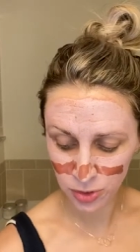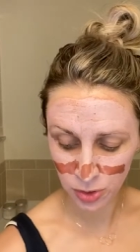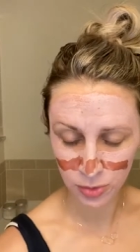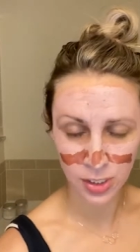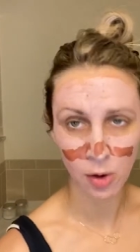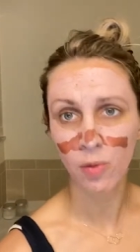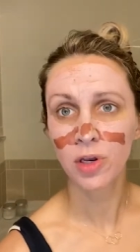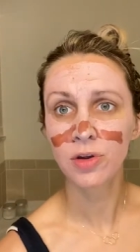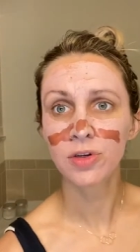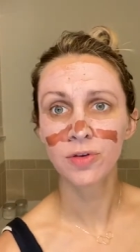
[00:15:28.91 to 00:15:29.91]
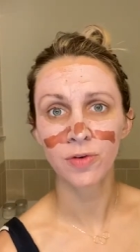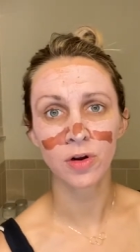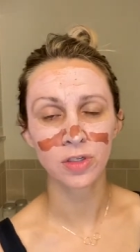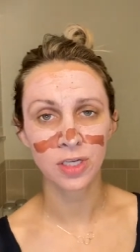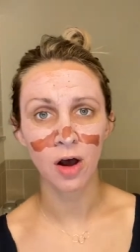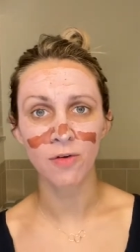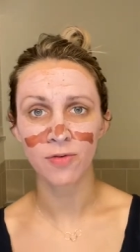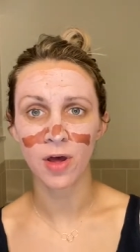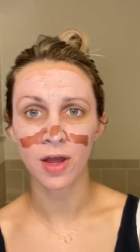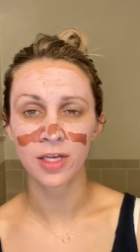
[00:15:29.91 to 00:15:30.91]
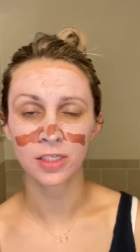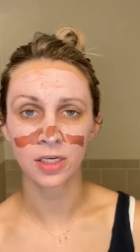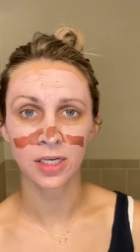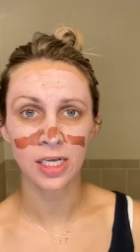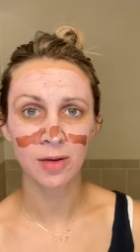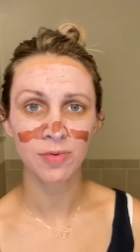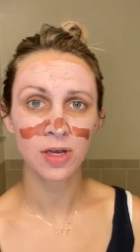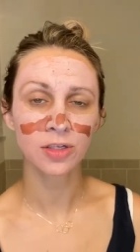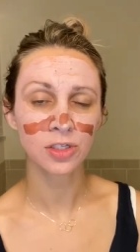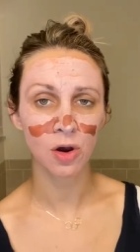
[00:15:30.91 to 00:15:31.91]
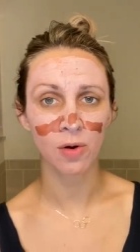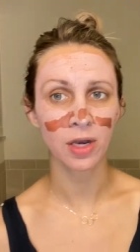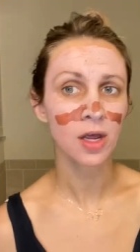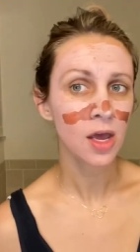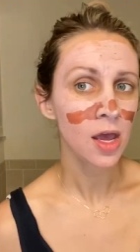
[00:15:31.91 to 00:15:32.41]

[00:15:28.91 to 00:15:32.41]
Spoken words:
So it's like, what do you do for yourself that is gonna keep things going?